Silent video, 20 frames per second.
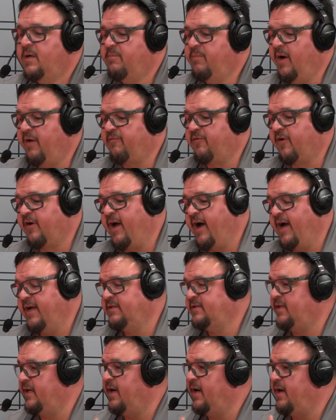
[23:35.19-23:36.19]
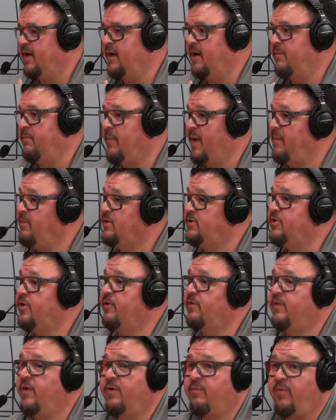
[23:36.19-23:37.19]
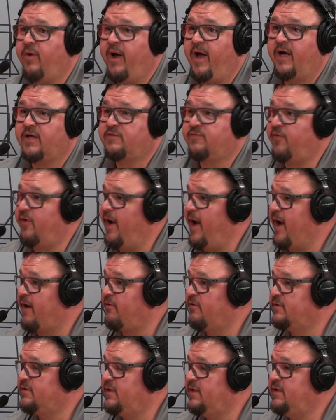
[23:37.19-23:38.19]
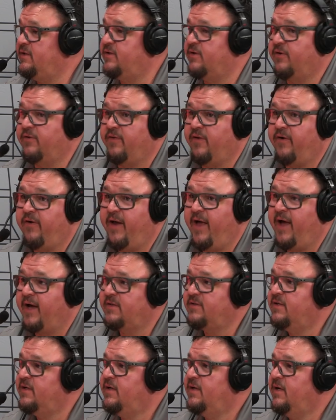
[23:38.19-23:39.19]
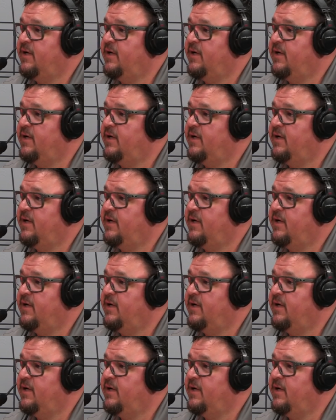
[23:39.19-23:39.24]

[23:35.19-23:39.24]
But for guys that maybe turn their brass for accuracy, turn their necks,